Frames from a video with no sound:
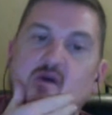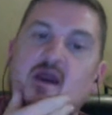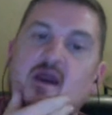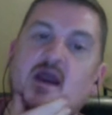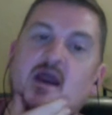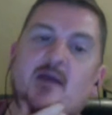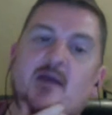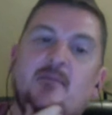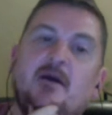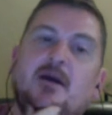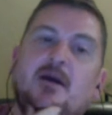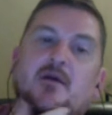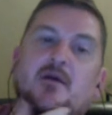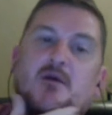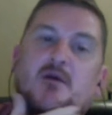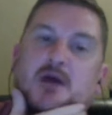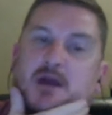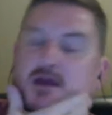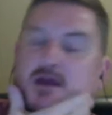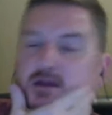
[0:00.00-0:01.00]
Get a
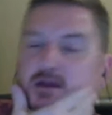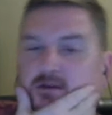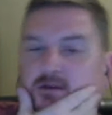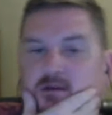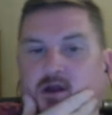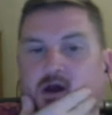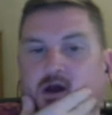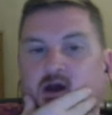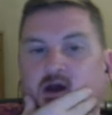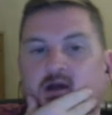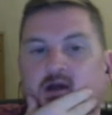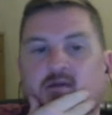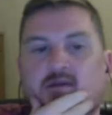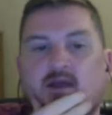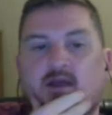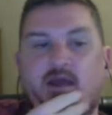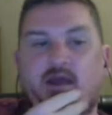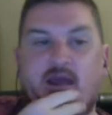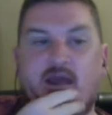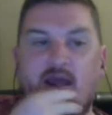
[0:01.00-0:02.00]
penalty, and like
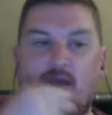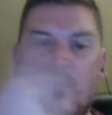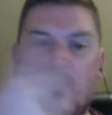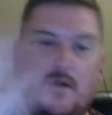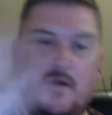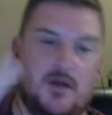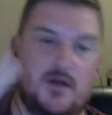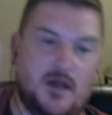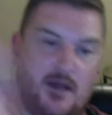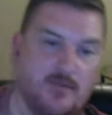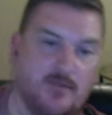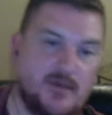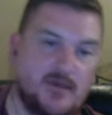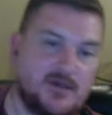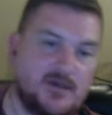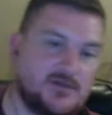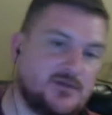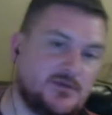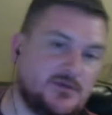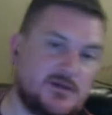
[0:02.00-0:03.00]
the King won't go
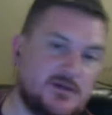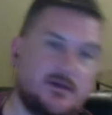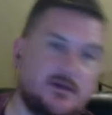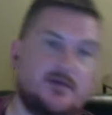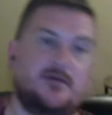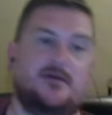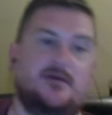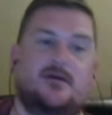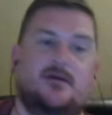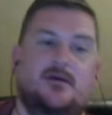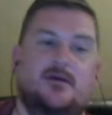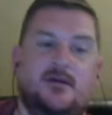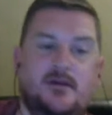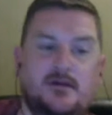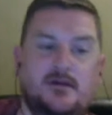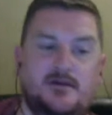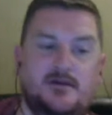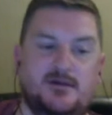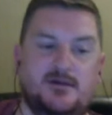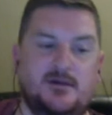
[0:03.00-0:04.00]
miss, was he?
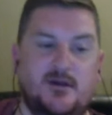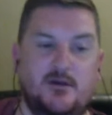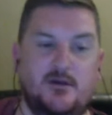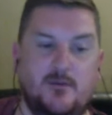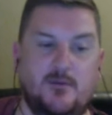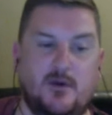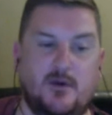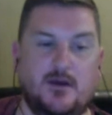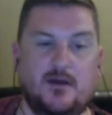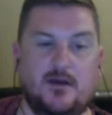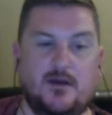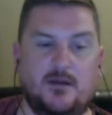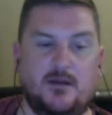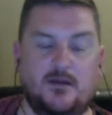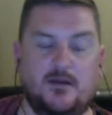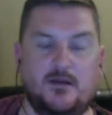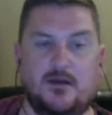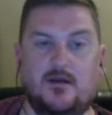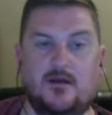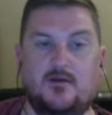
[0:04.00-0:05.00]
There's no way
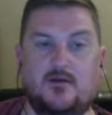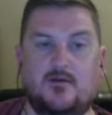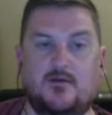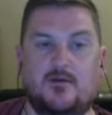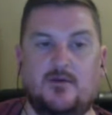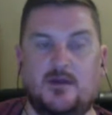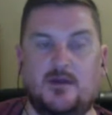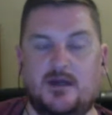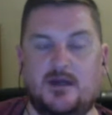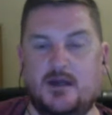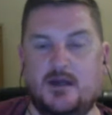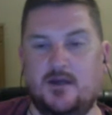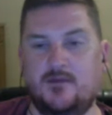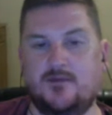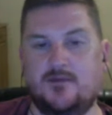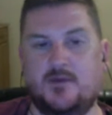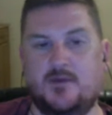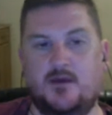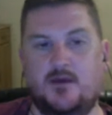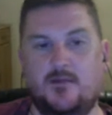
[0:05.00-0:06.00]
in hell the King
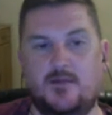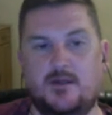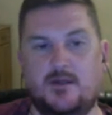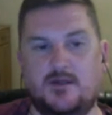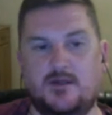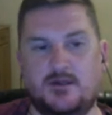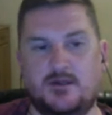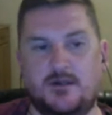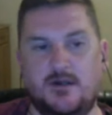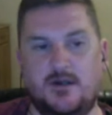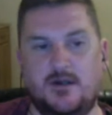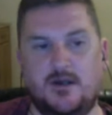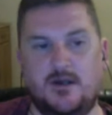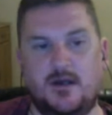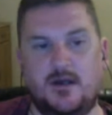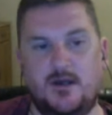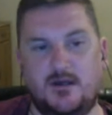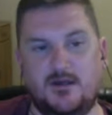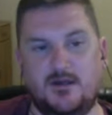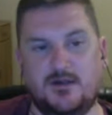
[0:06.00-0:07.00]
was going to miss.
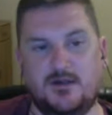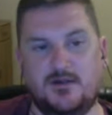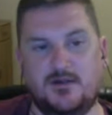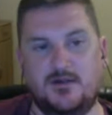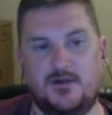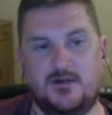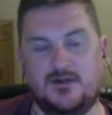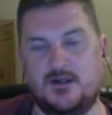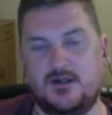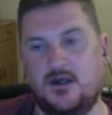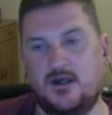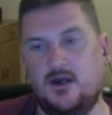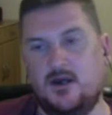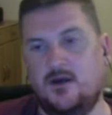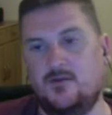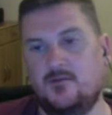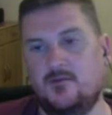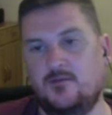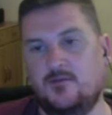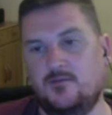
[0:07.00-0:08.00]
Slots it
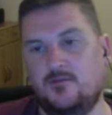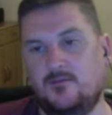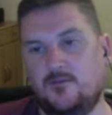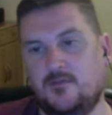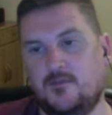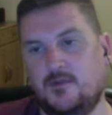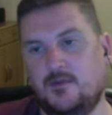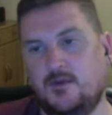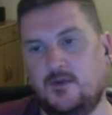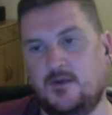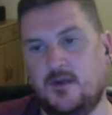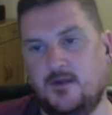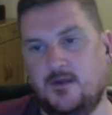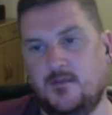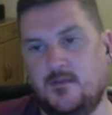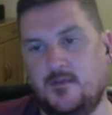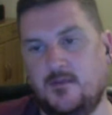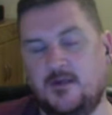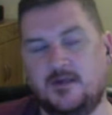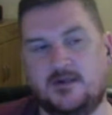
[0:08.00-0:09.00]
home,
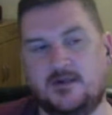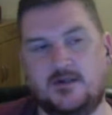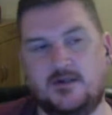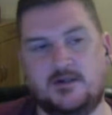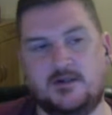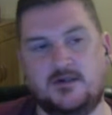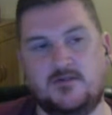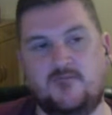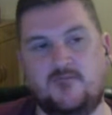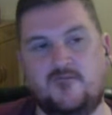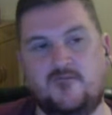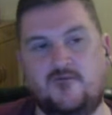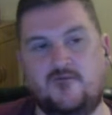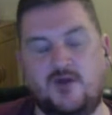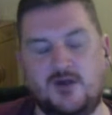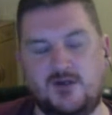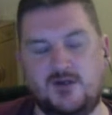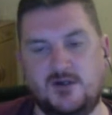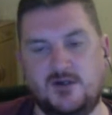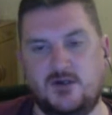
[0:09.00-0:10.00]
makes it
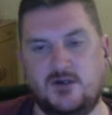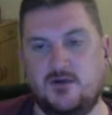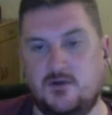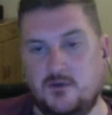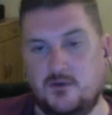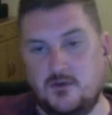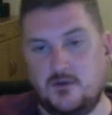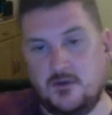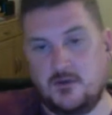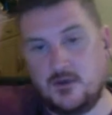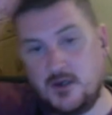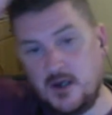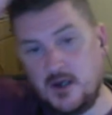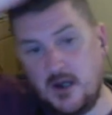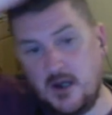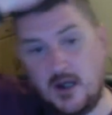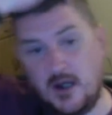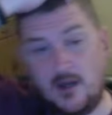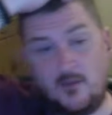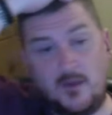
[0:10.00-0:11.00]
3-2,
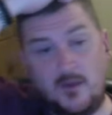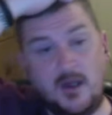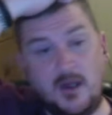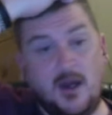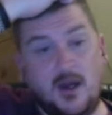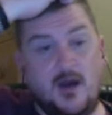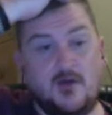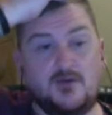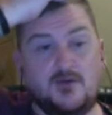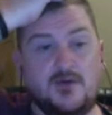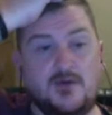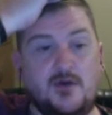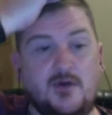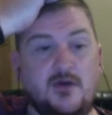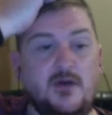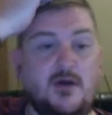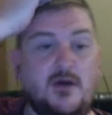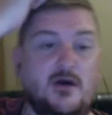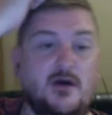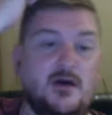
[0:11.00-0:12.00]
and we hold
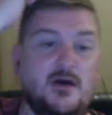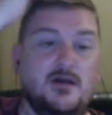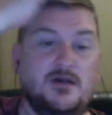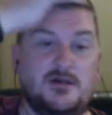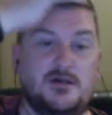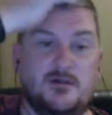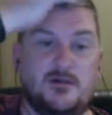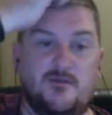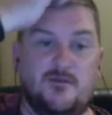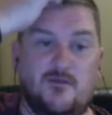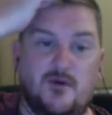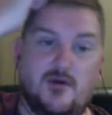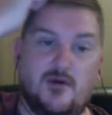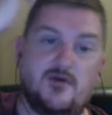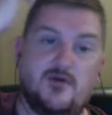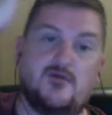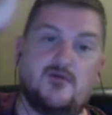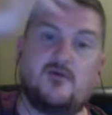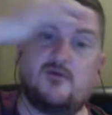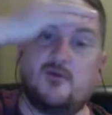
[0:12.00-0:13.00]
on, guys, for
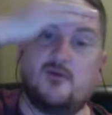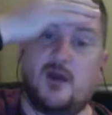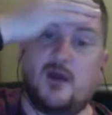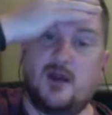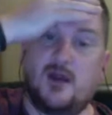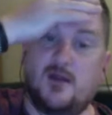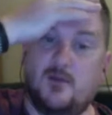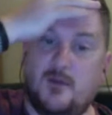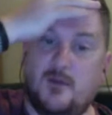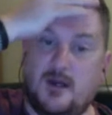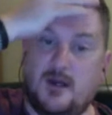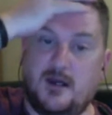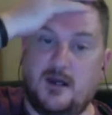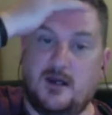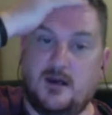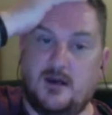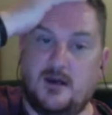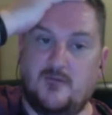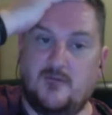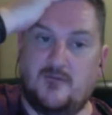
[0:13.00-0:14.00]
a great win
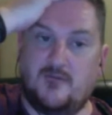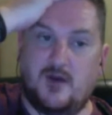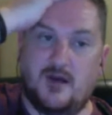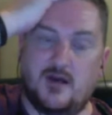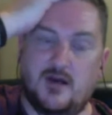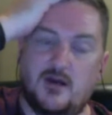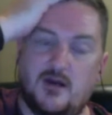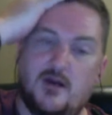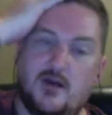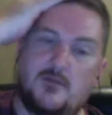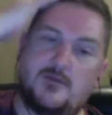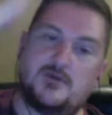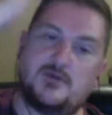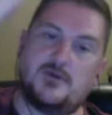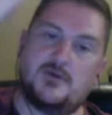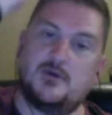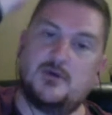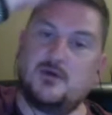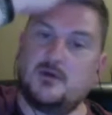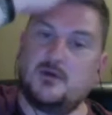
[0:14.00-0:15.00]
in Atletico
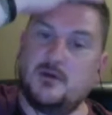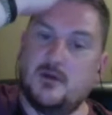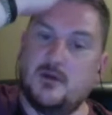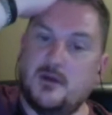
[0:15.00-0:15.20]
Madrid.